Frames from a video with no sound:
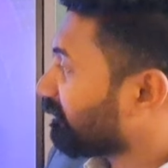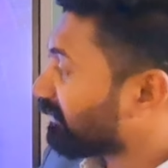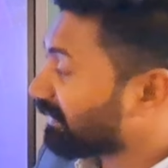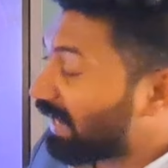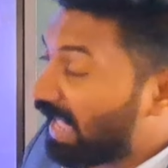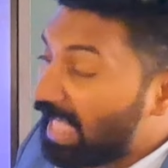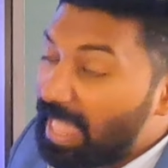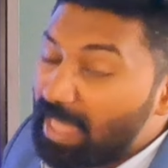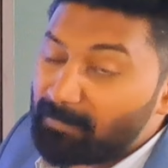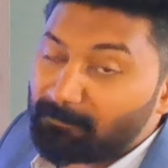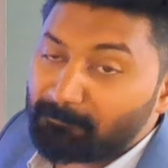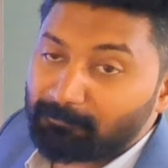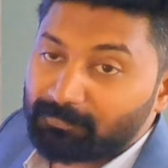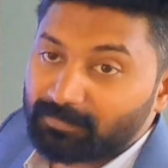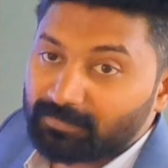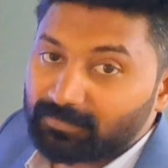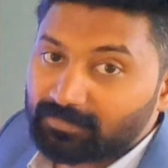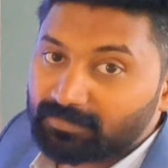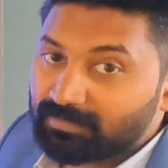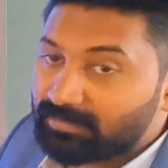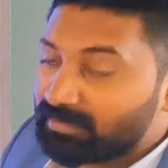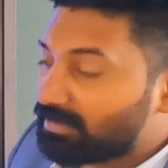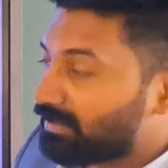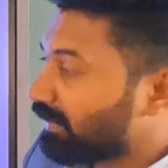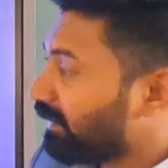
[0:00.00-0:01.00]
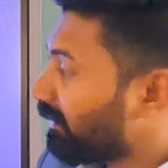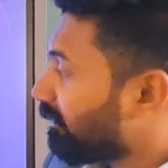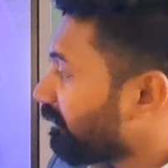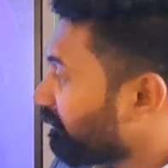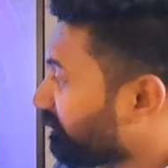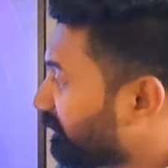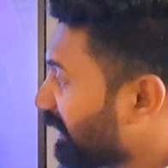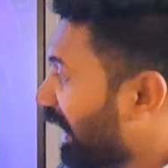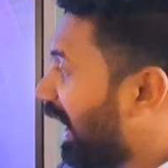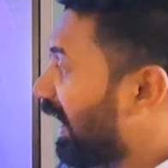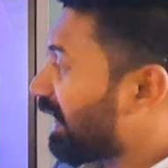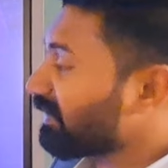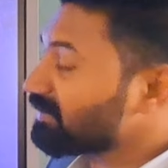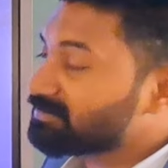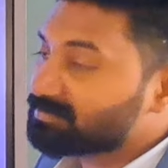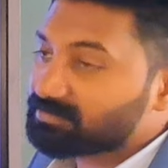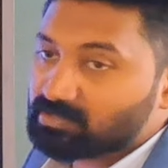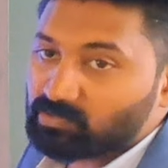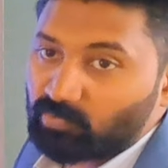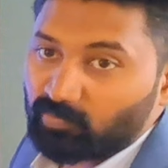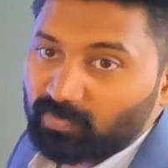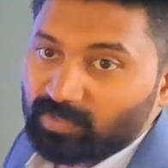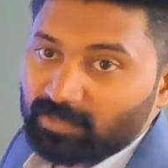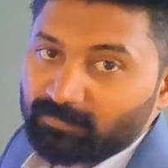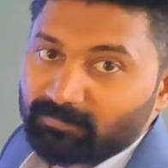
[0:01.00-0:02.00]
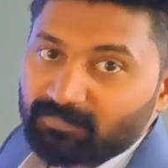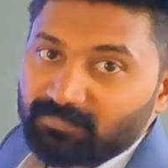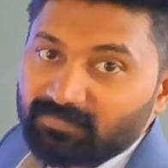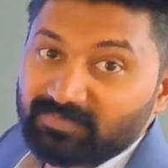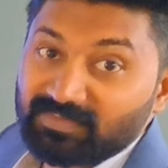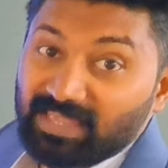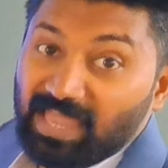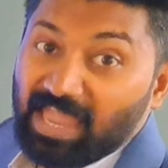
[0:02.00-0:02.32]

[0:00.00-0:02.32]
the apple, the ice cream.